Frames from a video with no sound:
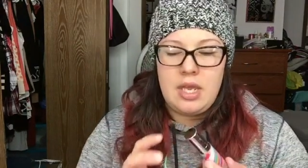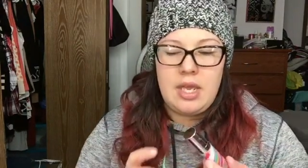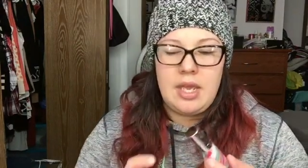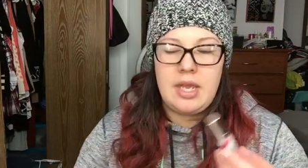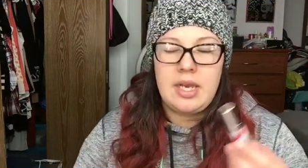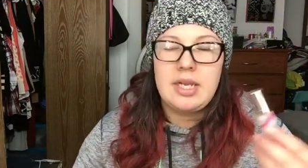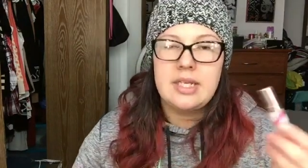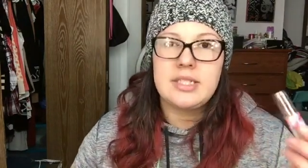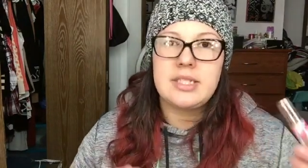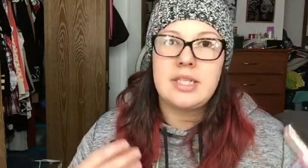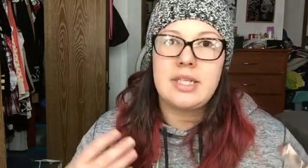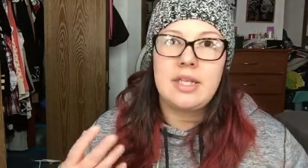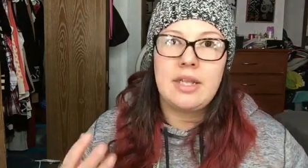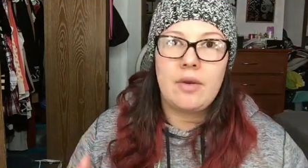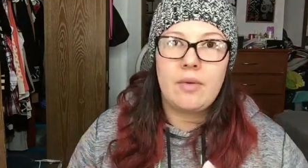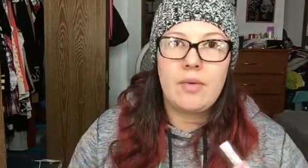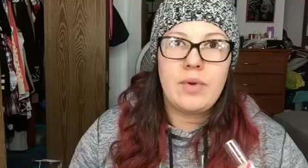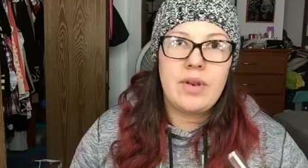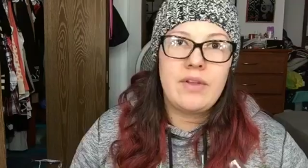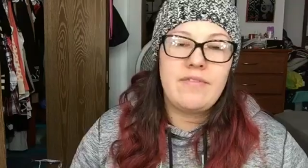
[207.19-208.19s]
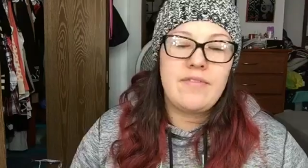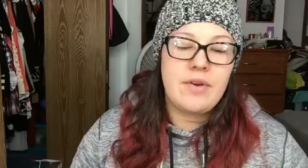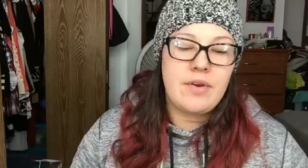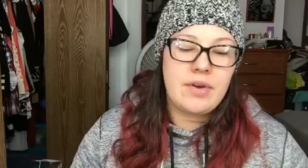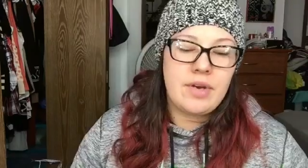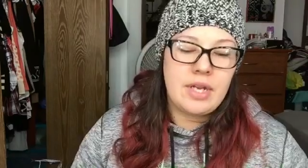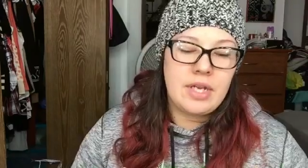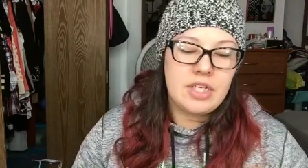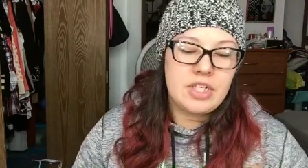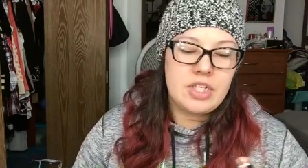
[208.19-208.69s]
It is a liquidy
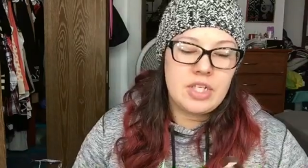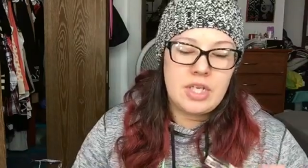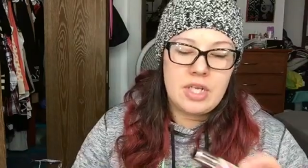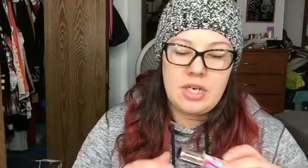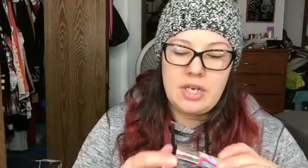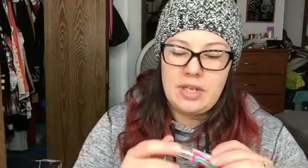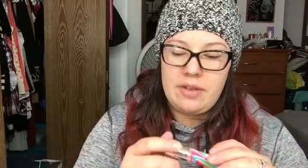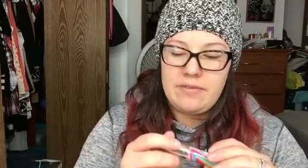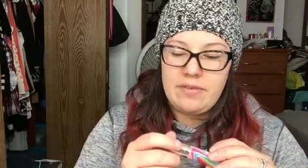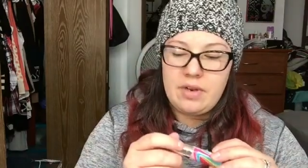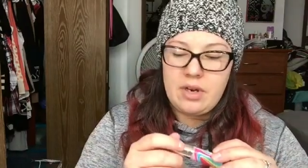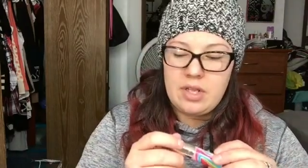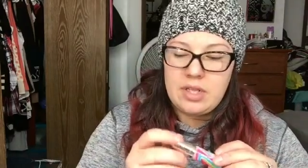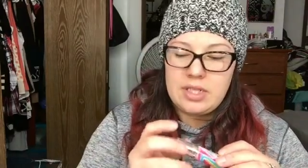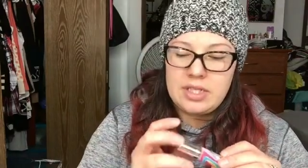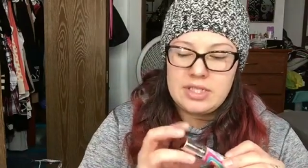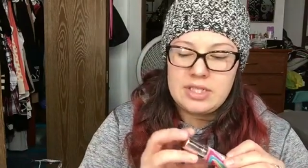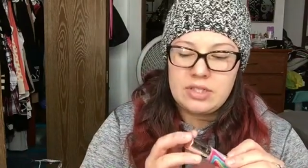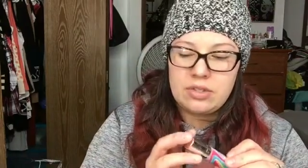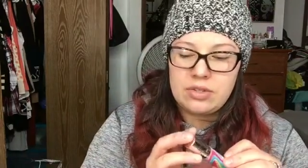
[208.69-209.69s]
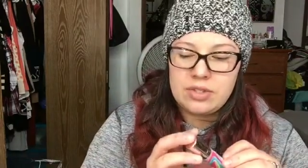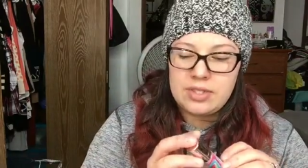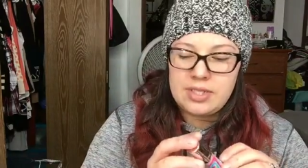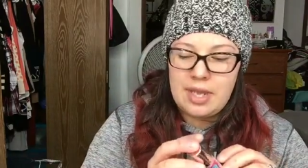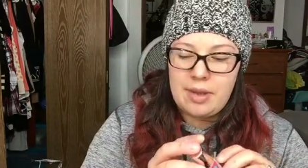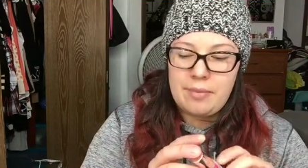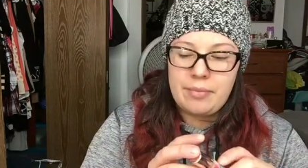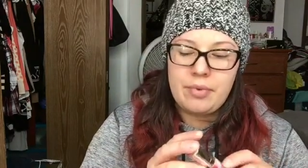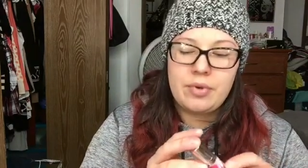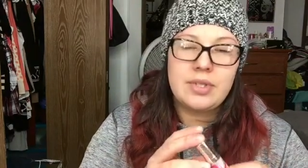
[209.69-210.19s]
foundation. Even on this little
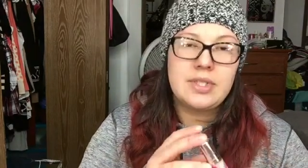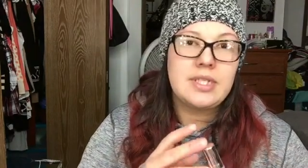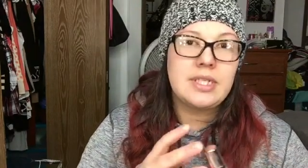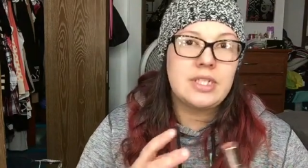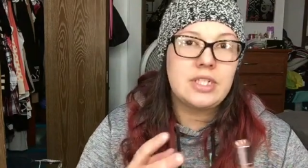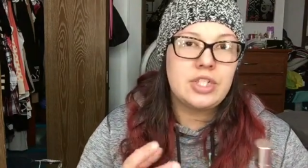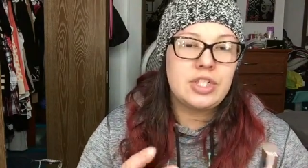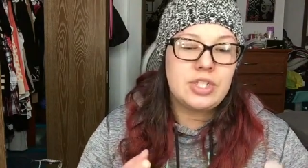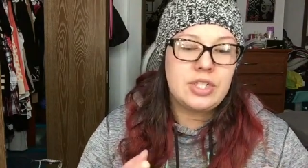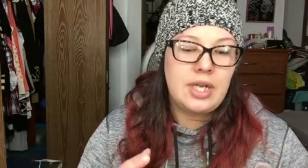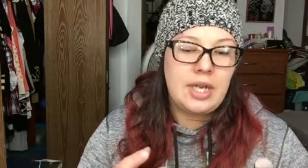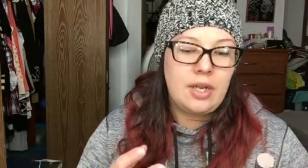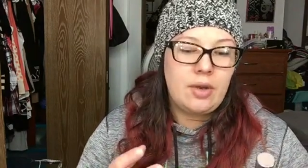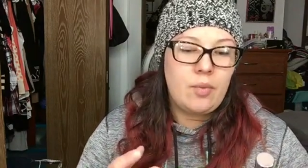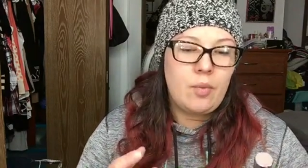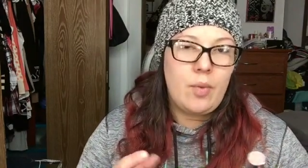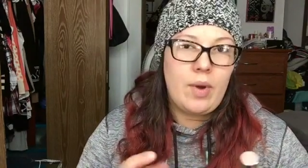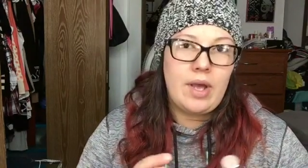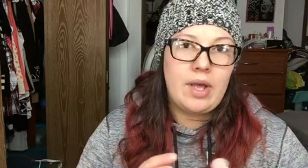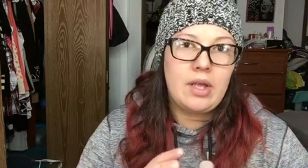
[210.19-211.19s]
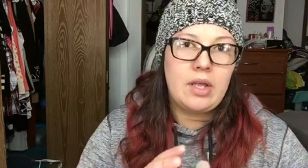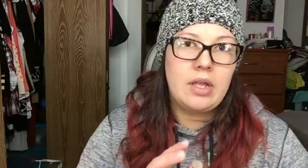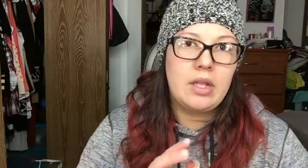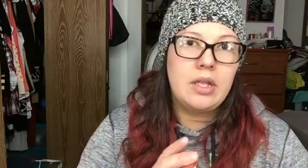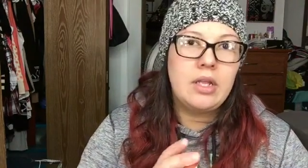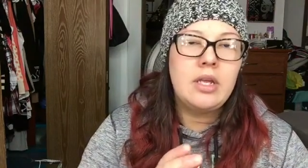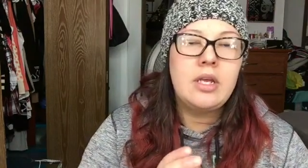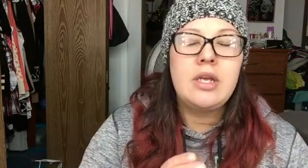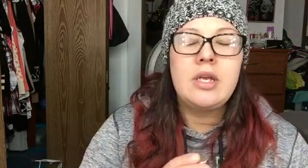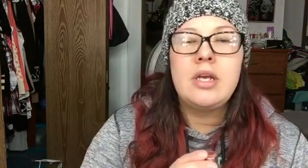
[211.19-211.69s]
sample it says shake well.